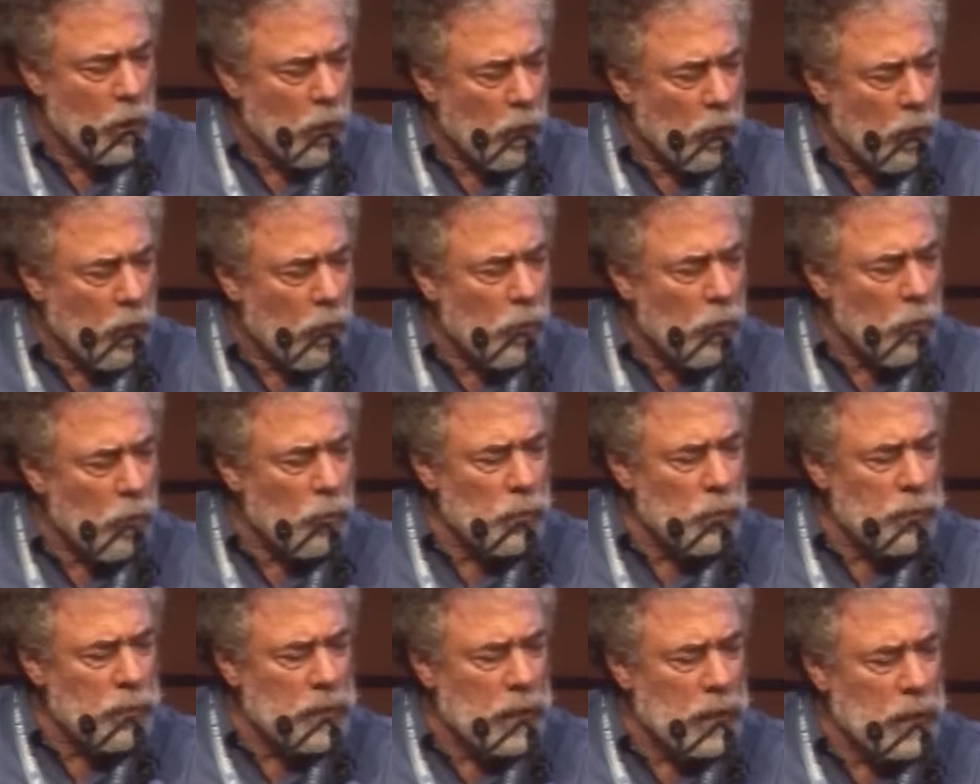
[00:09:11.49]

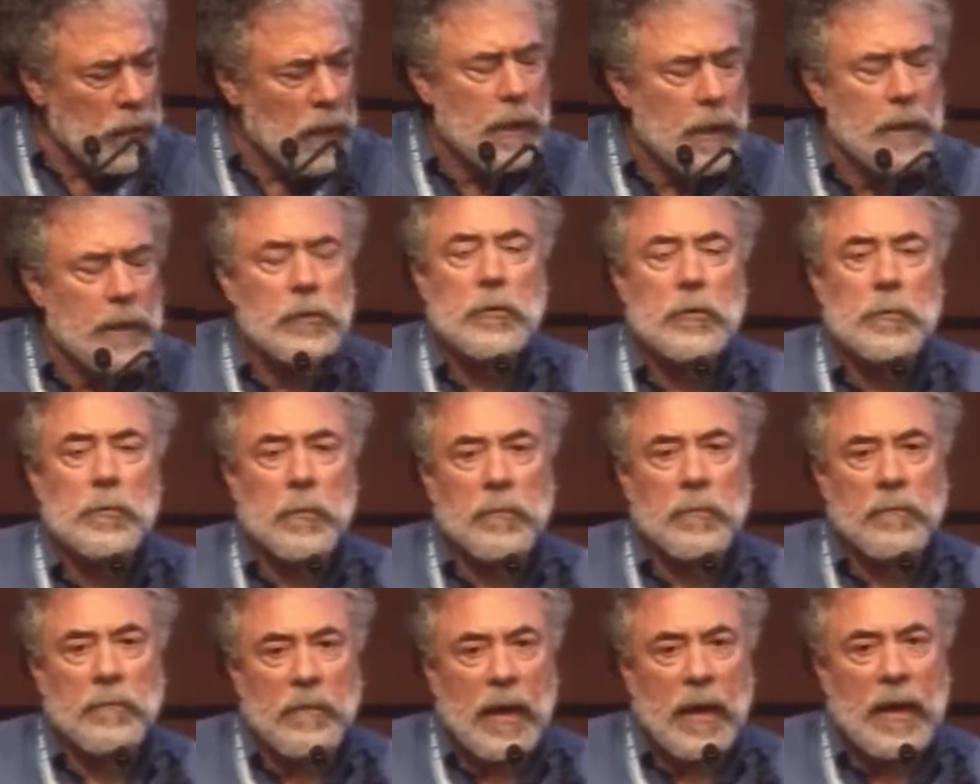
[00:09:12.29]
all with an eye to
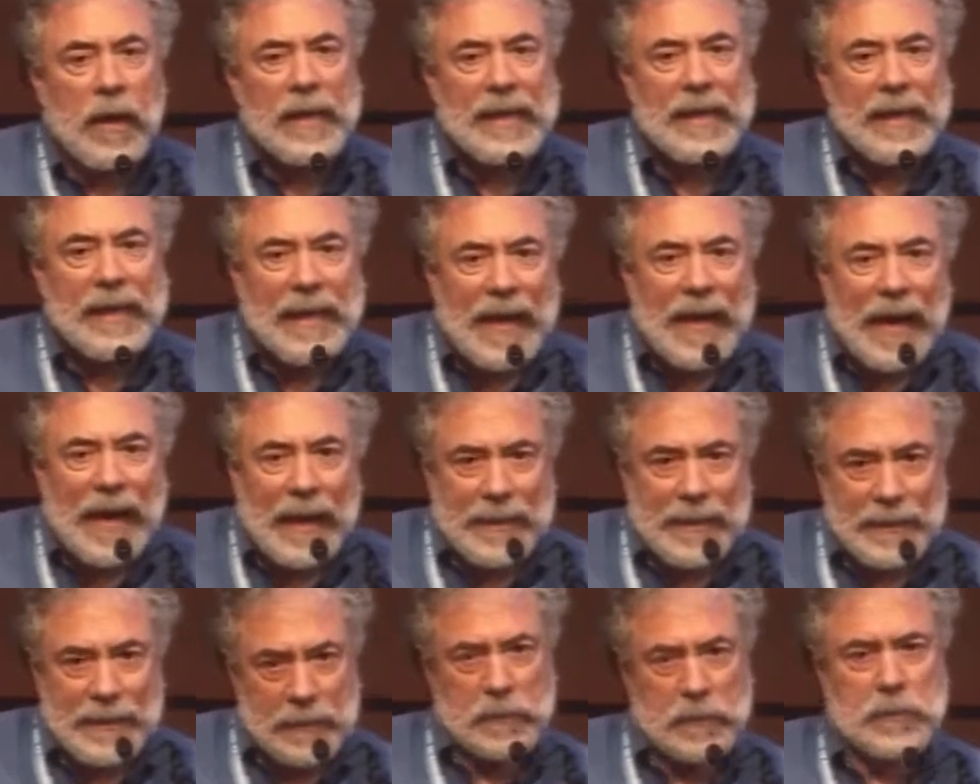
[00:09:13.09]
providing
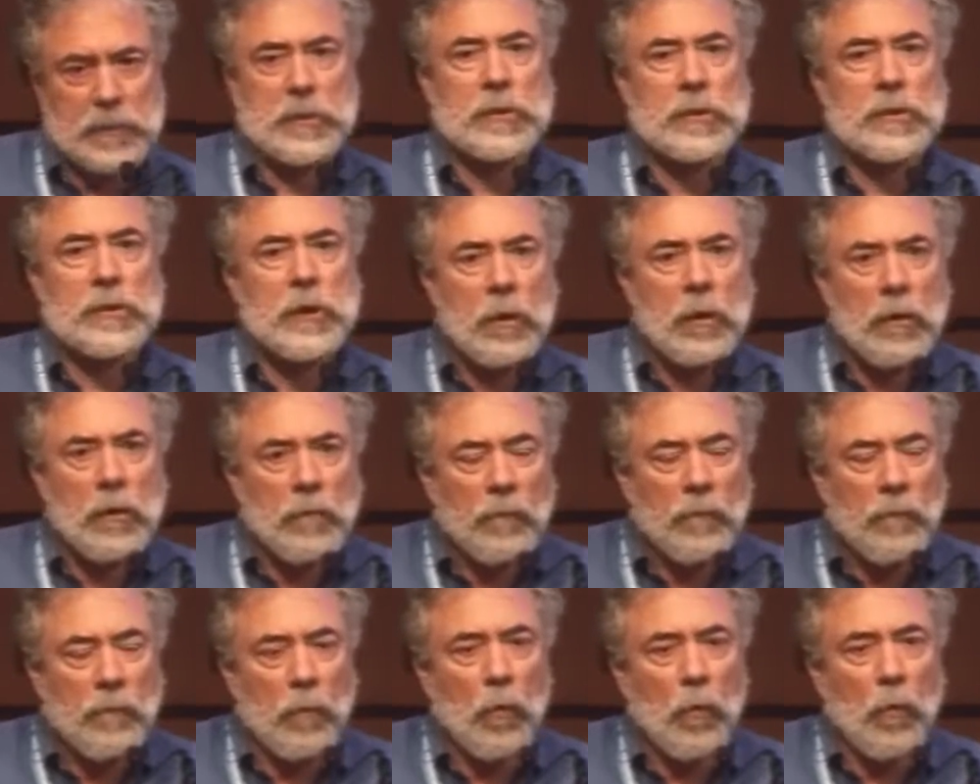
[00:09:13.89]
guidance
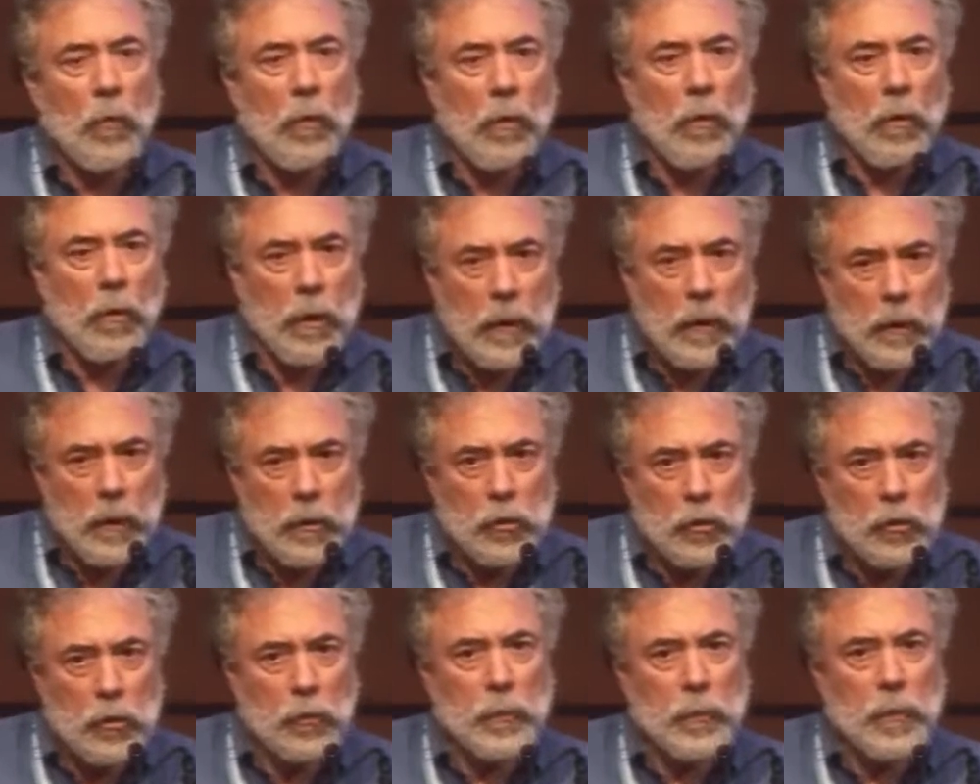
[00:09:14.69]
for
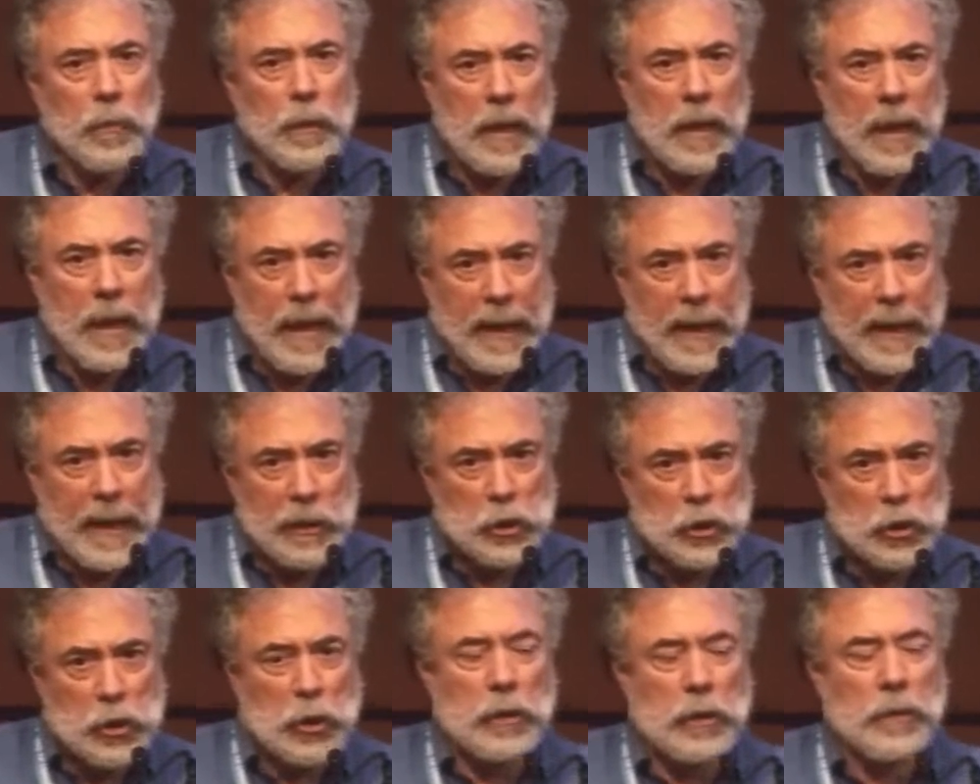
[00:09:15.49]
human
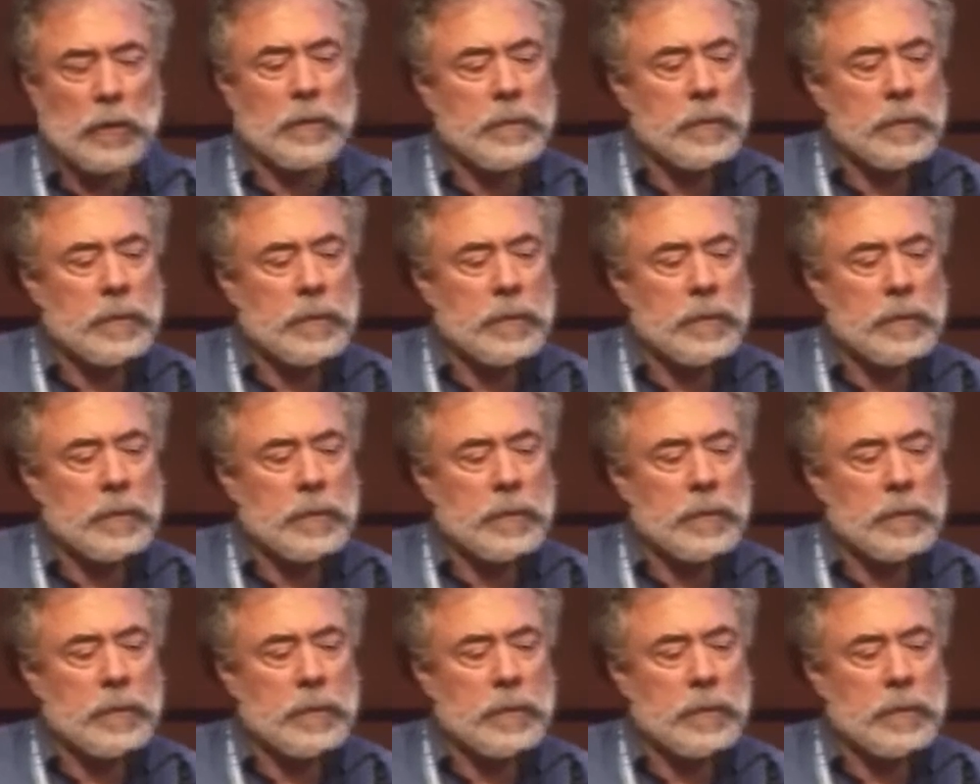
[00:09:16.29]
action.